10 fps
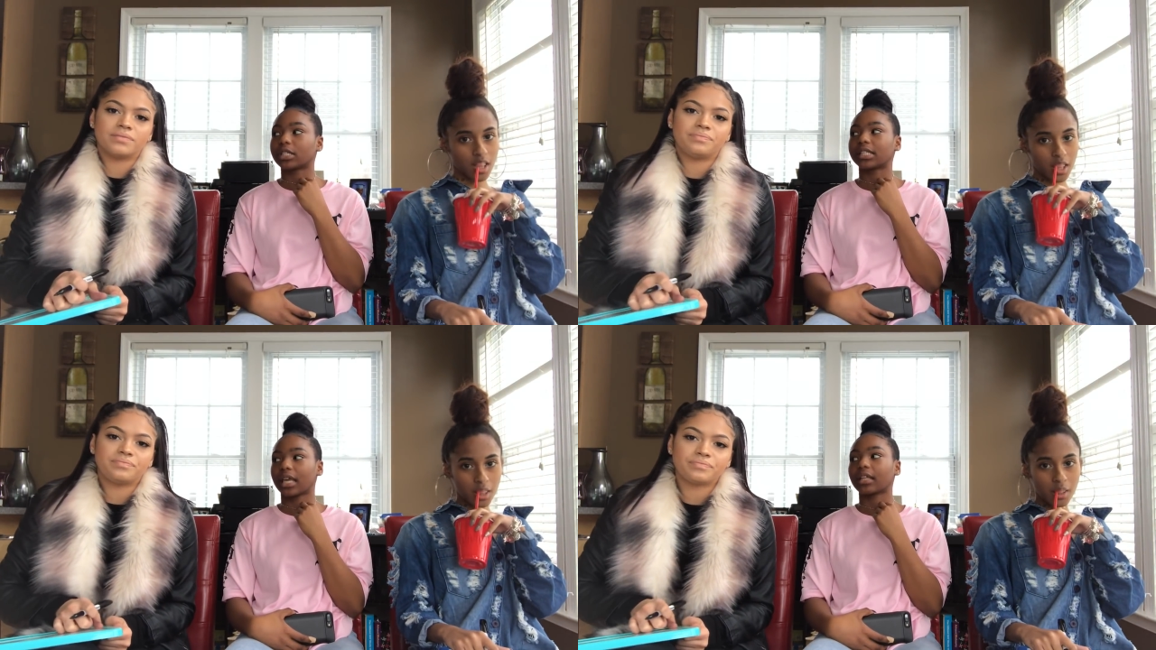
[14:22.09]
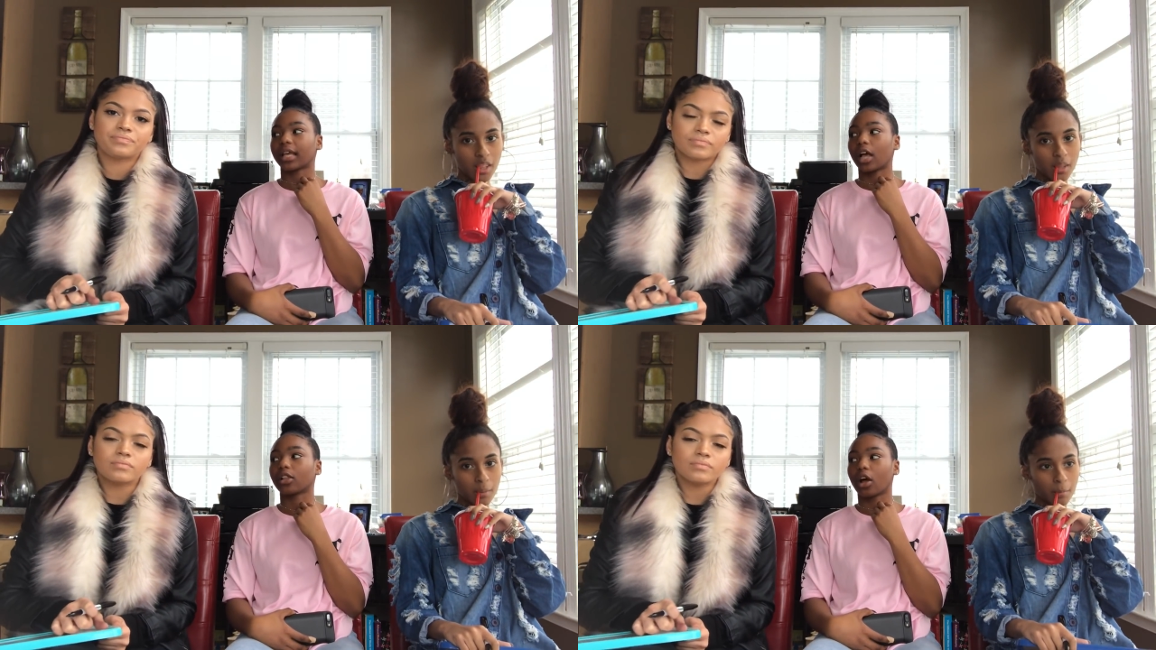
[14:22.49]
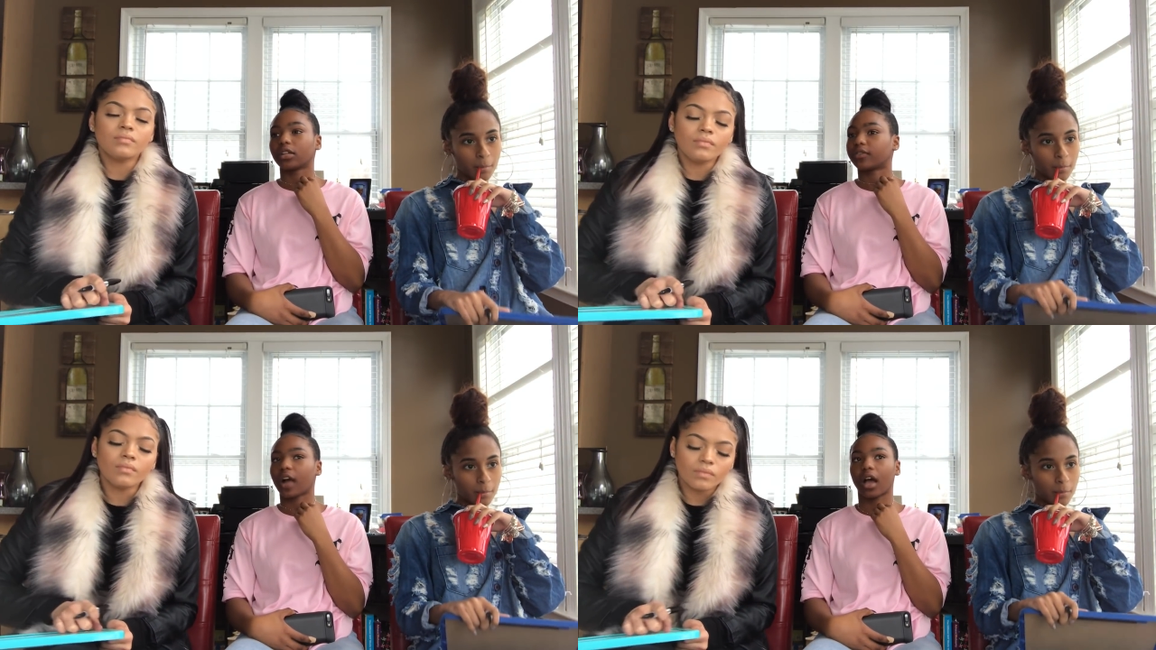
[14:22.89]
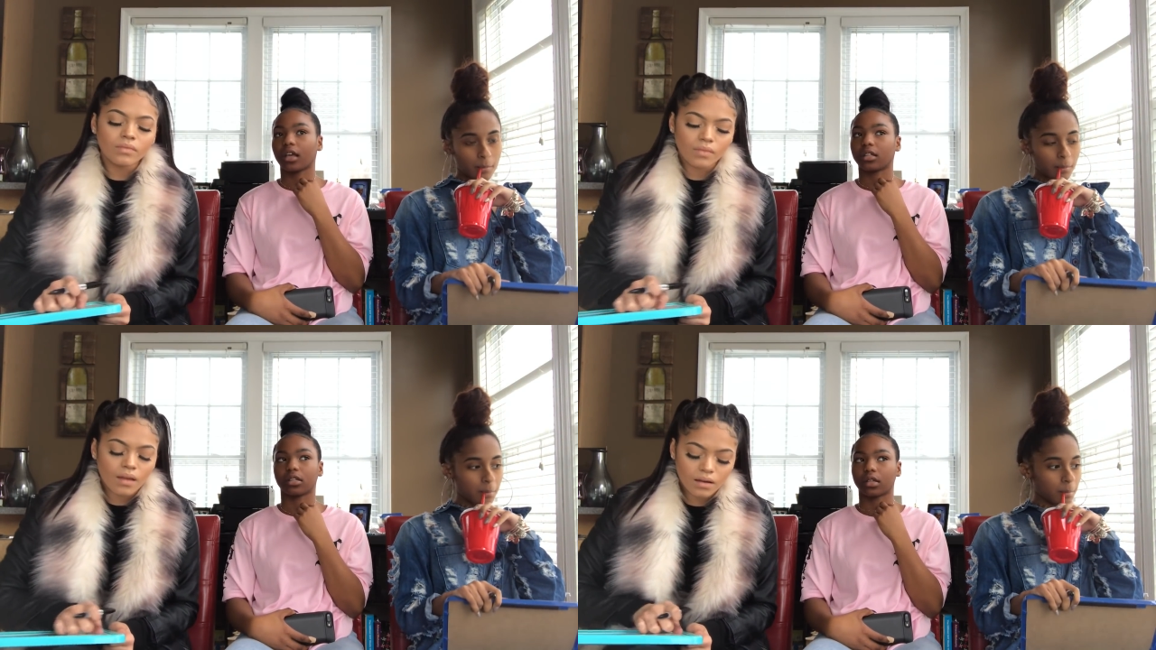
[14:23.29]
Speaker 1: just to get like a large
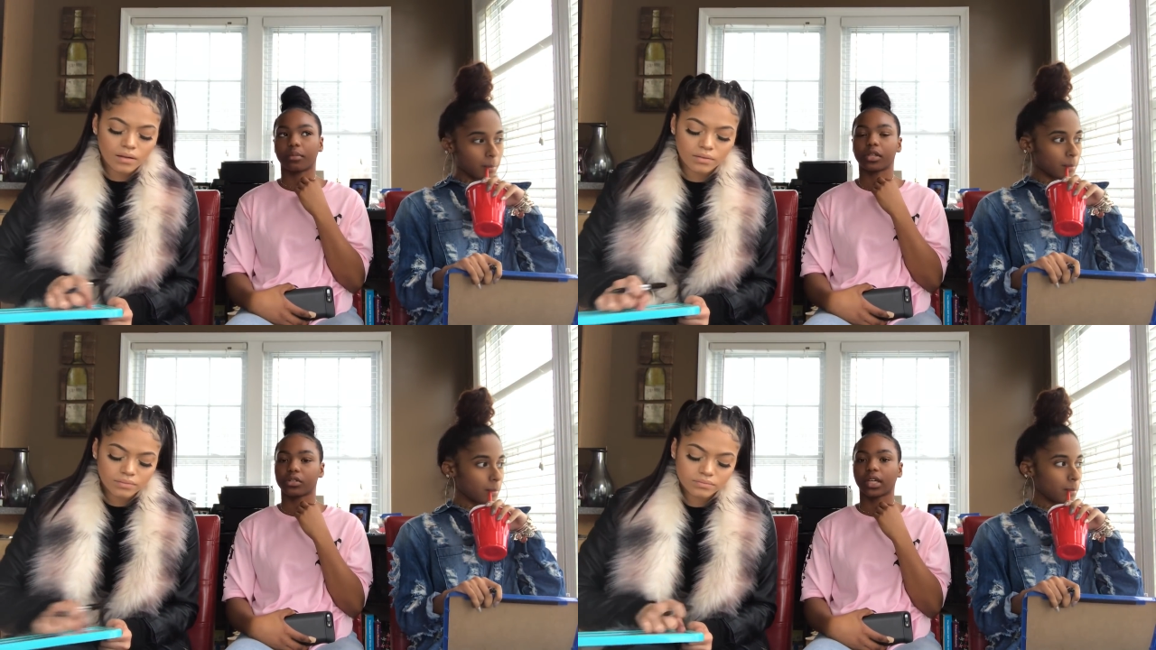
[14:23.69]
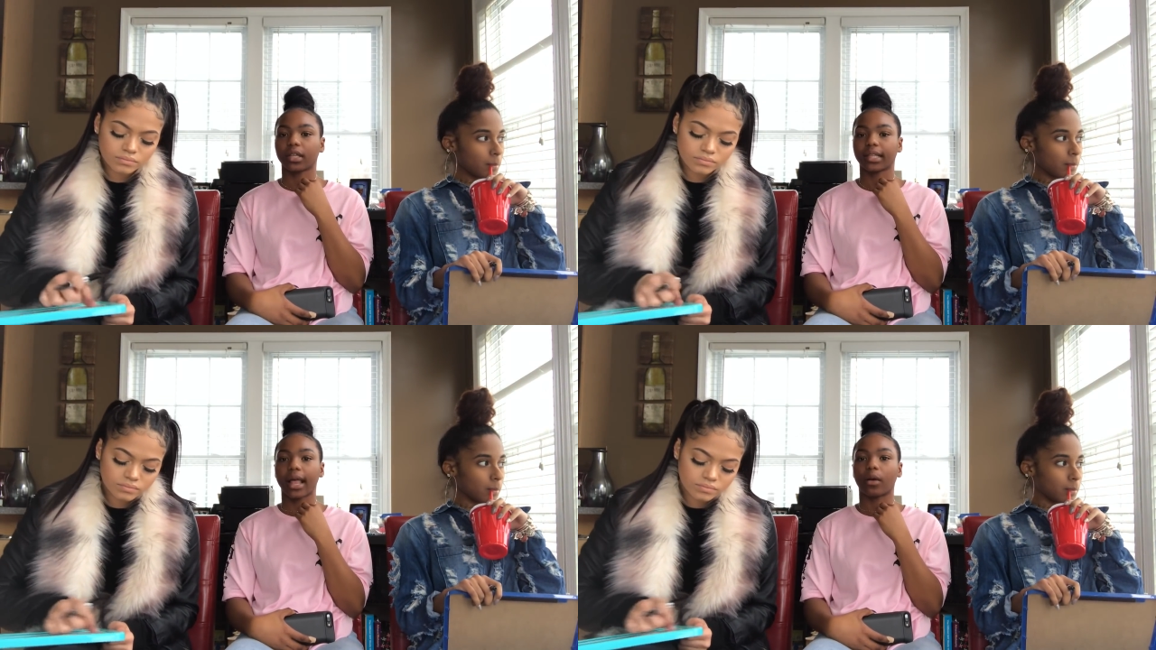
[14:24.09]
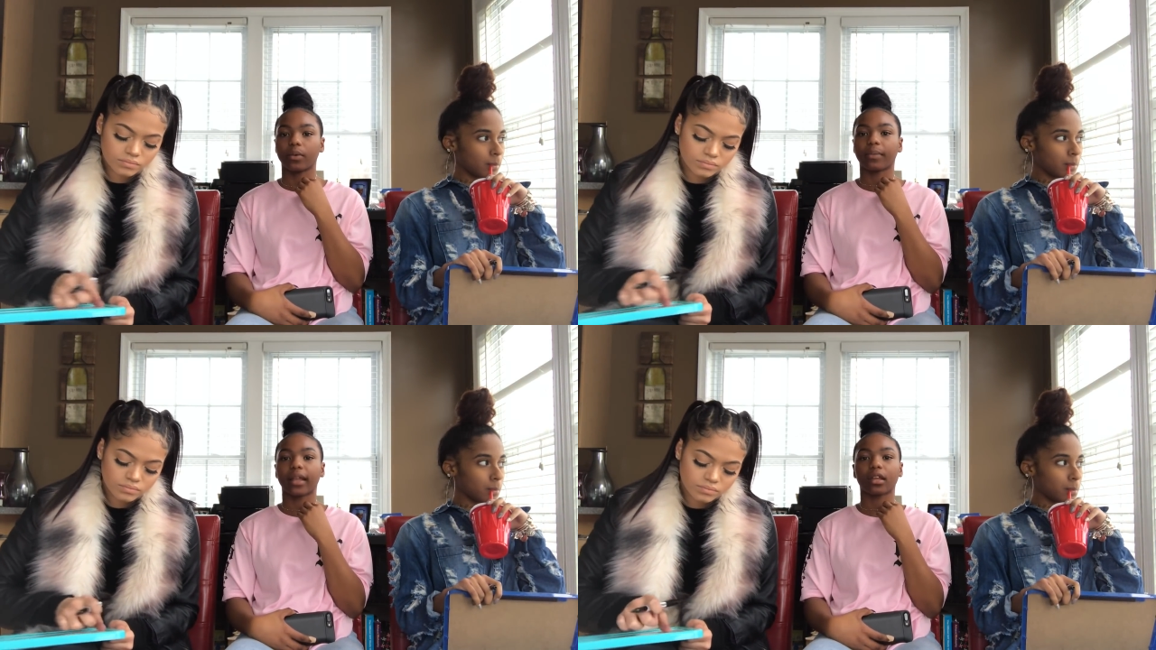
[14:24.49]
fry and something to drink. Like that would be my